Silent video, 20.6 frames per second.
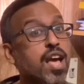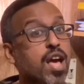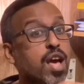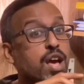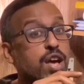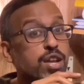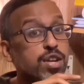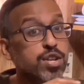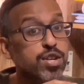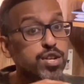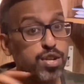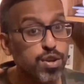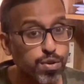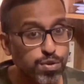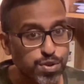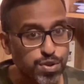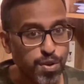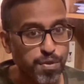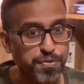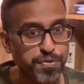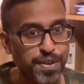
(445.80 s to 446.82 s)

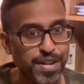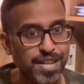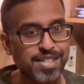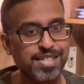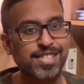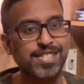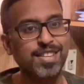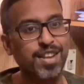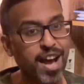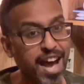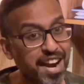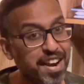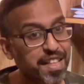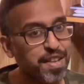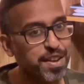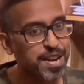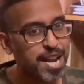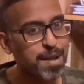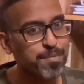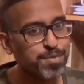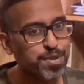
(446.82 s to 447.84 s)
neutrophils. Another
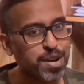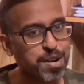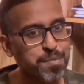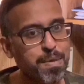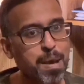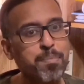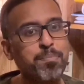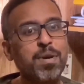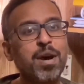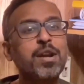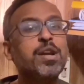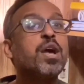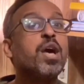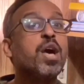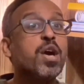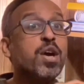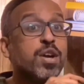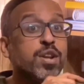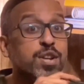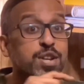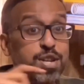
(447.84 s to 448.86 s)
name to remember,
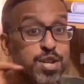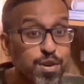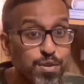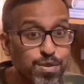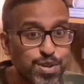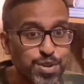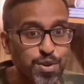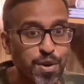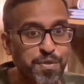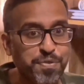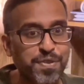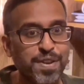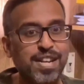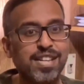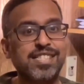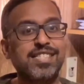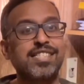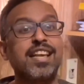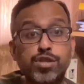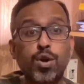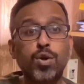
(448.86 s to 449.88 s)

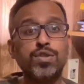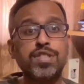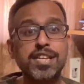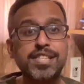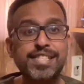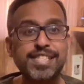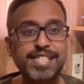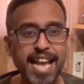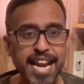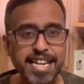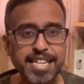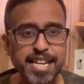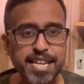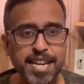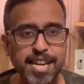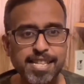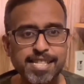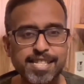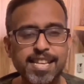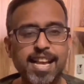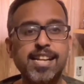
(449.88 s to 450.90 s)
neutrophils. So the
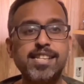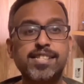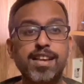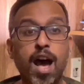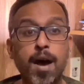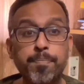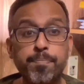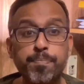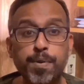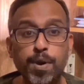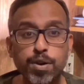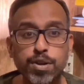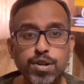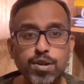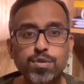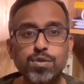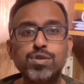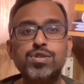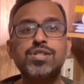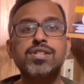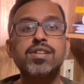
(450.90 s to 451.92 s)
sentinel cells are
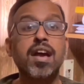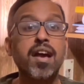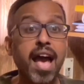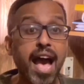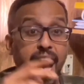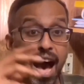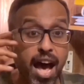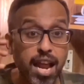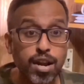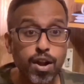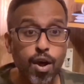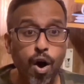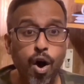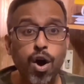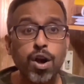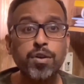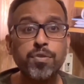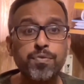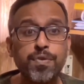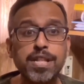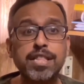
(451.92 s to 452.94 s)
produced
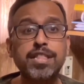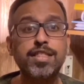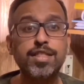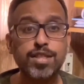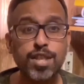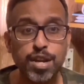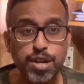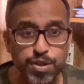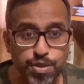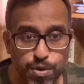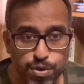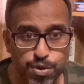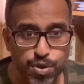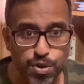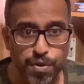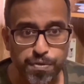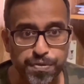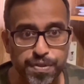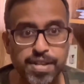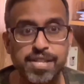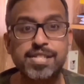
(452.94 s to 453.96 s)
along with the
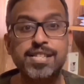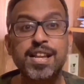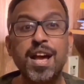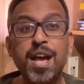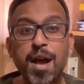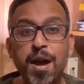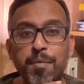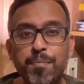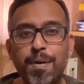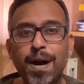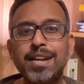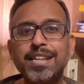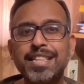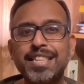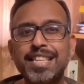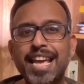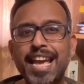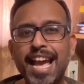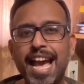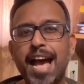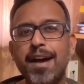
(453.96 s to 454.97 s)
neutrophils, but
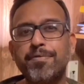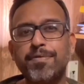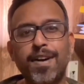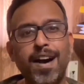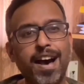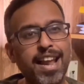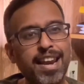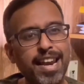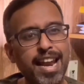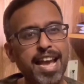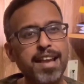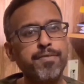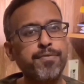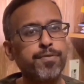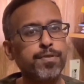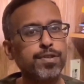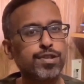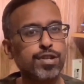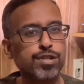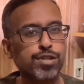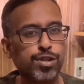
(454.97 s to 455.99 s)
they have a life
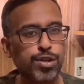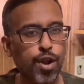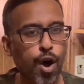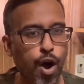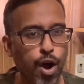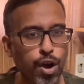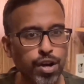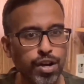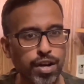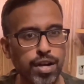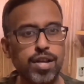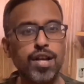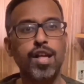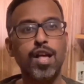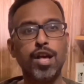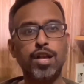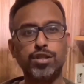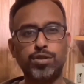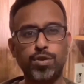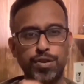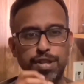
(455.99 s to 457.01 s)
which is longer.
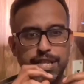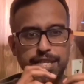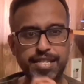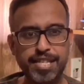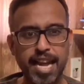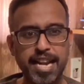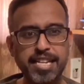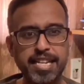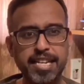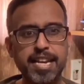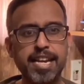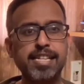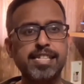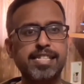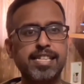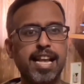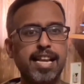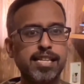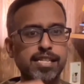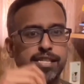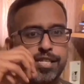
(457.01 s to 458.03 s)
So the sentinel
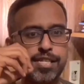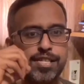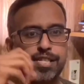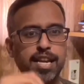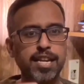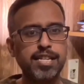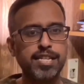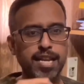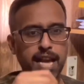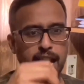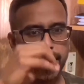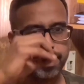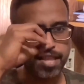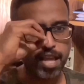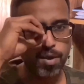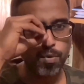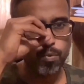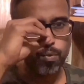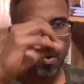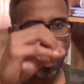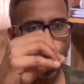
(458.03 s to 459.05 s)
cells sit and they
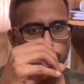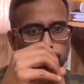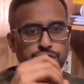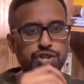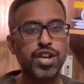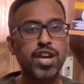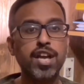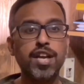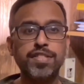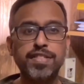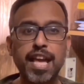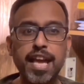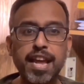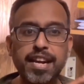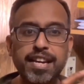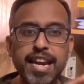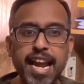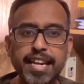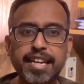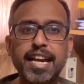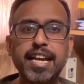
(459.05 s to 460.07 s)
watch, they
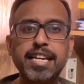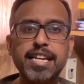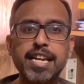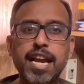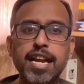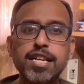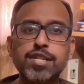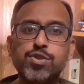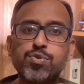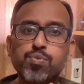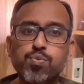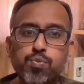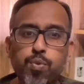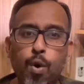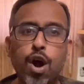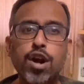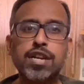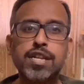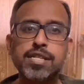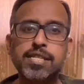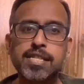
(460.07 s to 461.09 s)
recognize
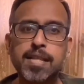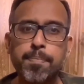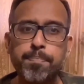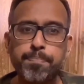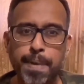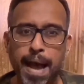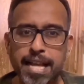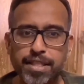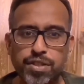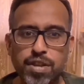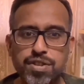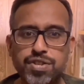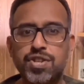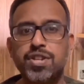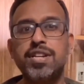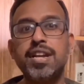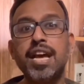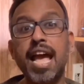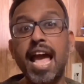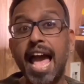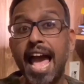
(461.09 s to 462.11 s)
what is the
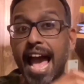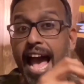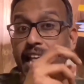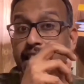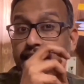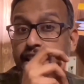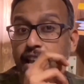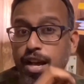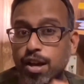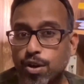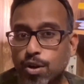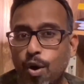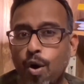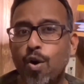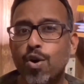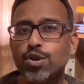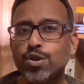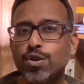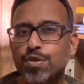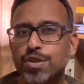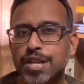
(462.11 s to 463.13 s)
pathogen, and they
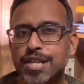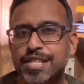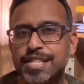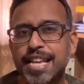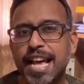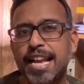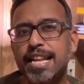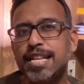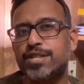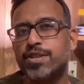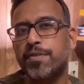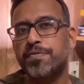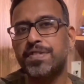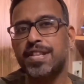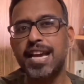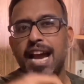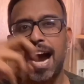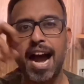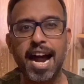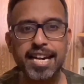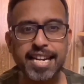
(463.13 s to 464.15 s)
go to the cells of
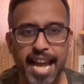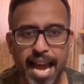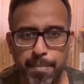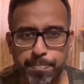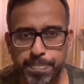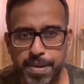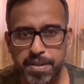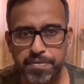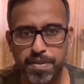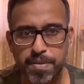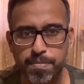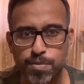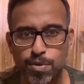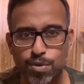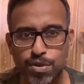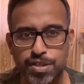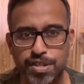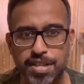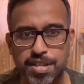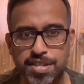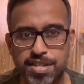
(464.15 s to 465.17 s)
the adaptive immune
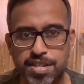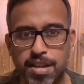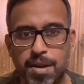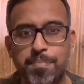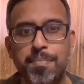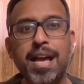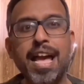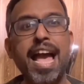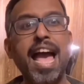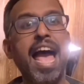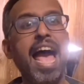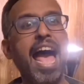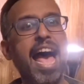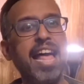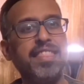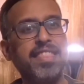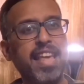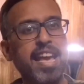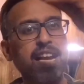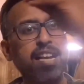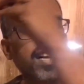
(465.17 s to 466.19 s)
system
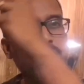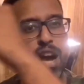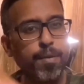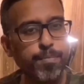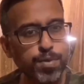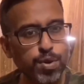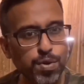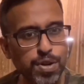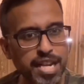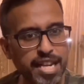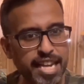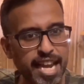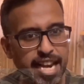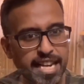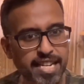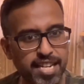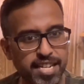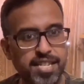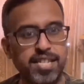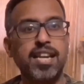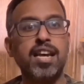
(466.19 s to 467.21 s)
and they communicate
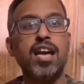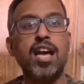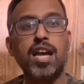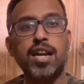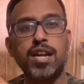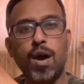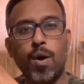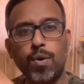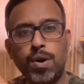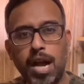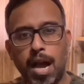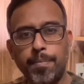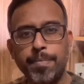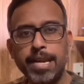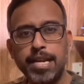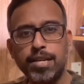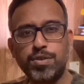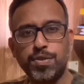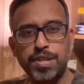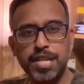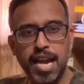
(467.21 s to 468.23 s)
it. Now,
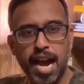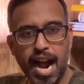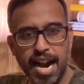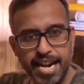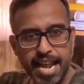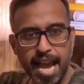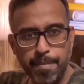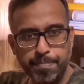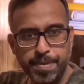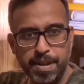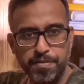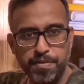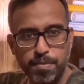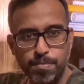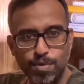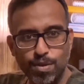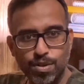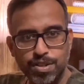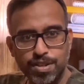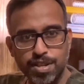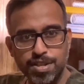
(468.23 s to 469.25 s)
coming to the adaptive
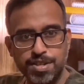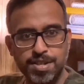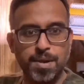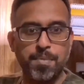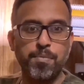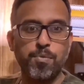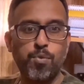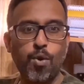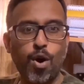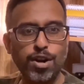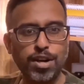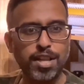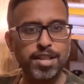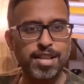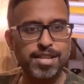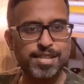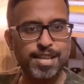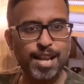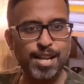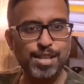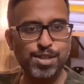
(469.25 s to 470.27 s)
immune system, what are the
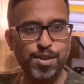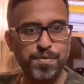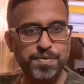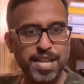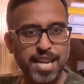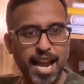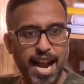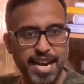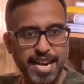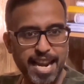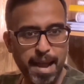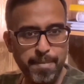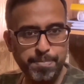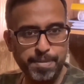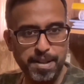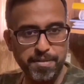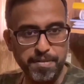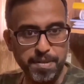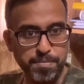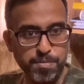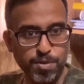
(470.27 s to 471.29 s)
cells of the
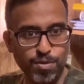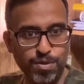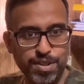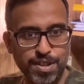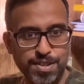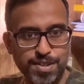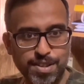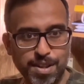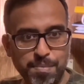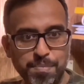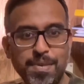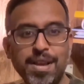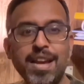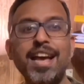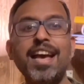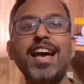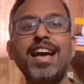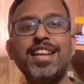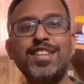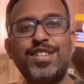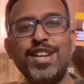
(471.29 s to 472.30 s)
adaptive immune system?
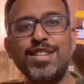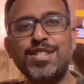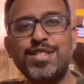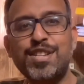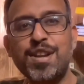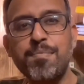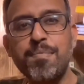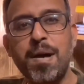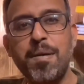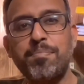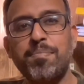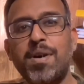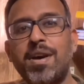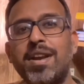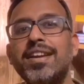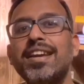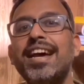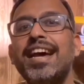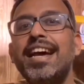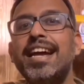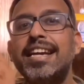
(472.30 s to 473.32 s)
Just
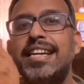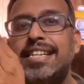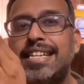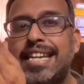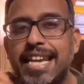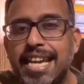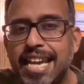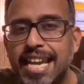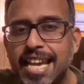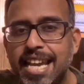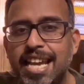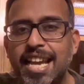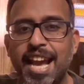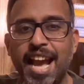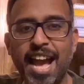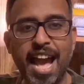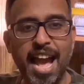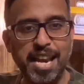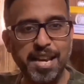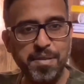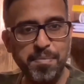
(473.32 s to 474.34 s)
remember, T
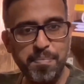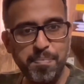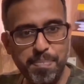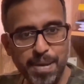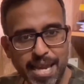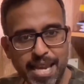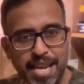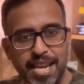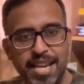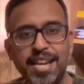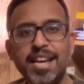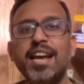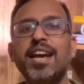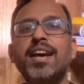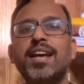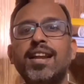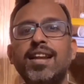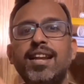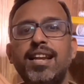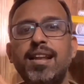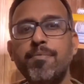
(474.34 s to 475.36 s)
and B
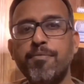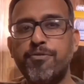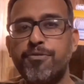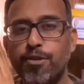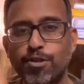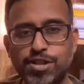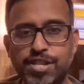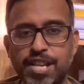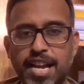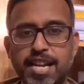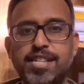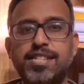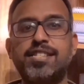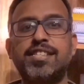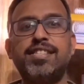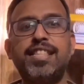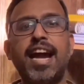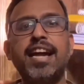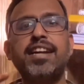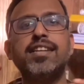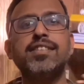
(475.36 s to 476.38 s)
lymphocytes.
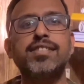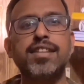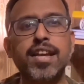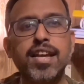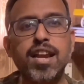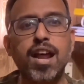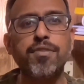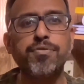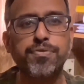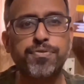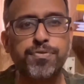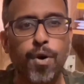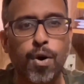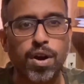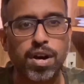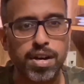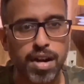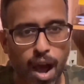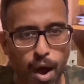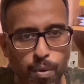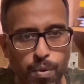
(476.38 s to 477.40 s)
That is enough for
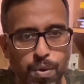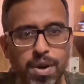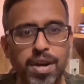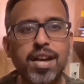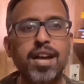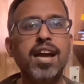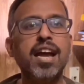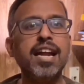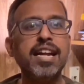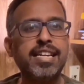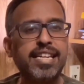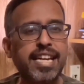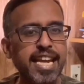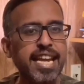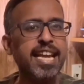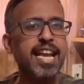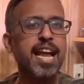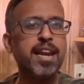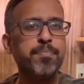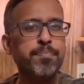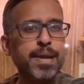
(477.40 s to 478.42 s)
now.
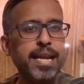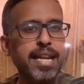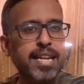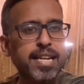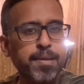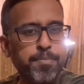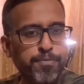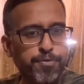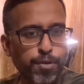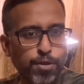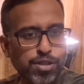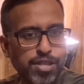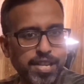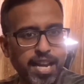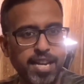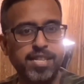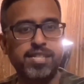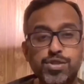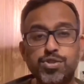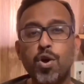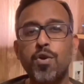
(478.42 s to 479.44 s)
T and B
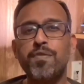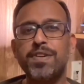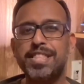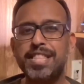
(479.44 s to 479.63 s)
lymphocytes. So when the